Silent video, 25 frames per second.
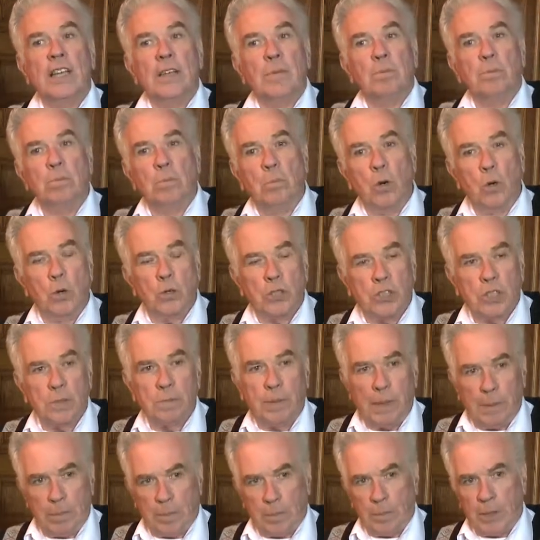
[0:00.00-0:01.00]
Most of
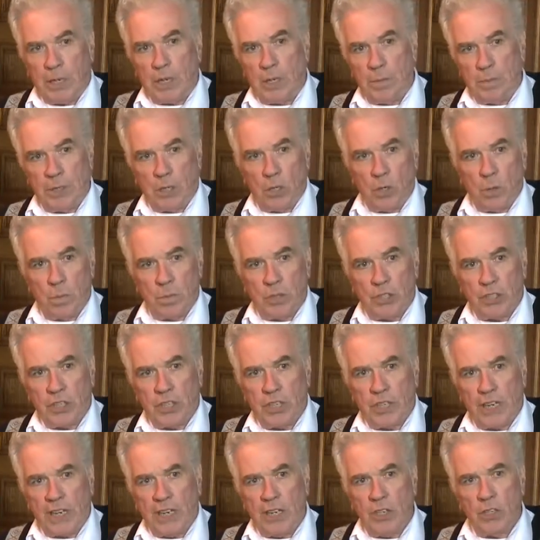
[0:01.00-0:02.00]
the people becoming homeless
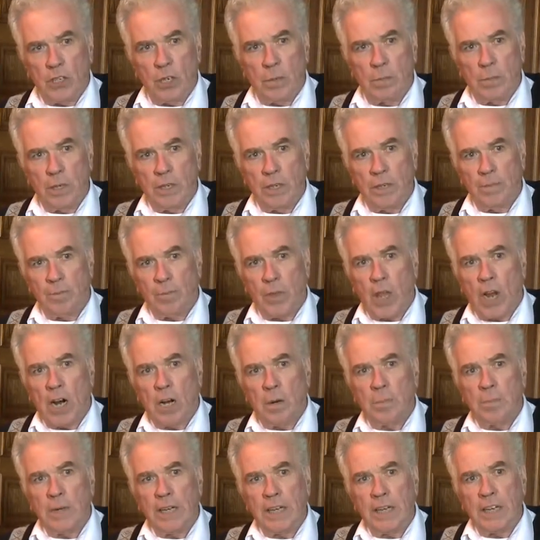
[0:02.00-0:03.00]
today in Dublin
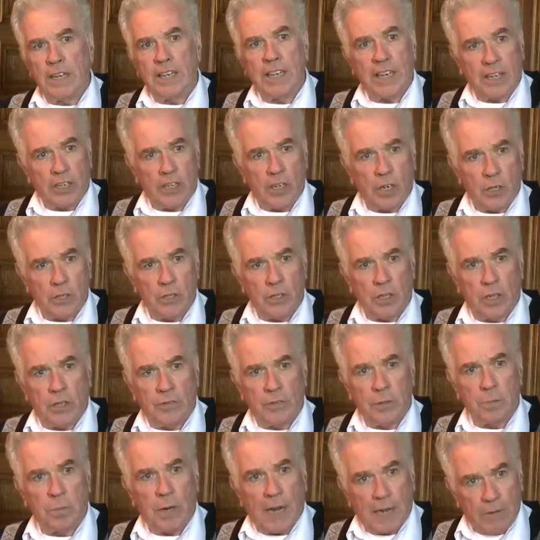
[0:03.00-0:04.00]
are being kicked out of
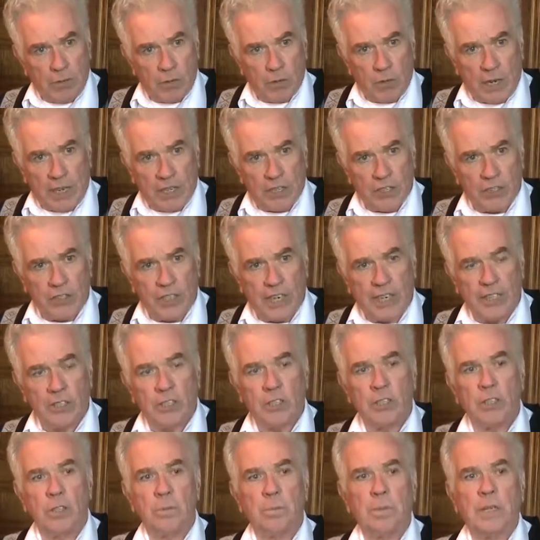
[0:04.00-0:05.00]
the private rental
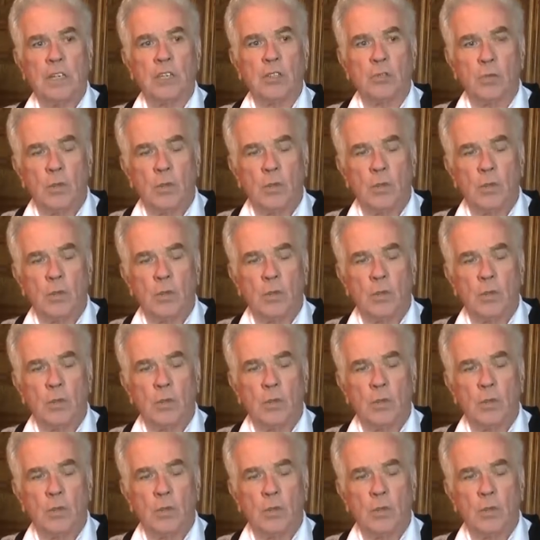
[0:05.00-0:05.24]
sector because